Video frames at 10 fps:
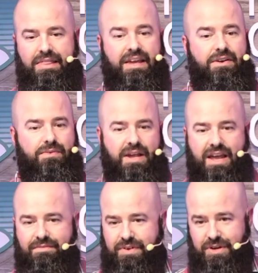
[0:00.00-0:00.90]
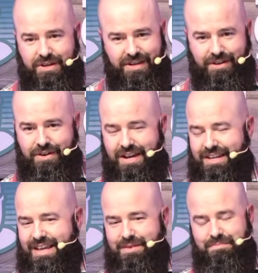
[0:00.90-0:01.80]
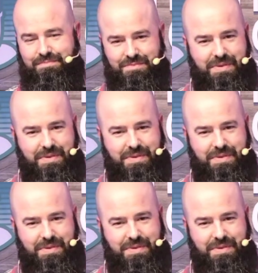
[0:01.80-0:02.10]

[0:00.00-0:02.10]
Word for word: They don't have very good internet. Again,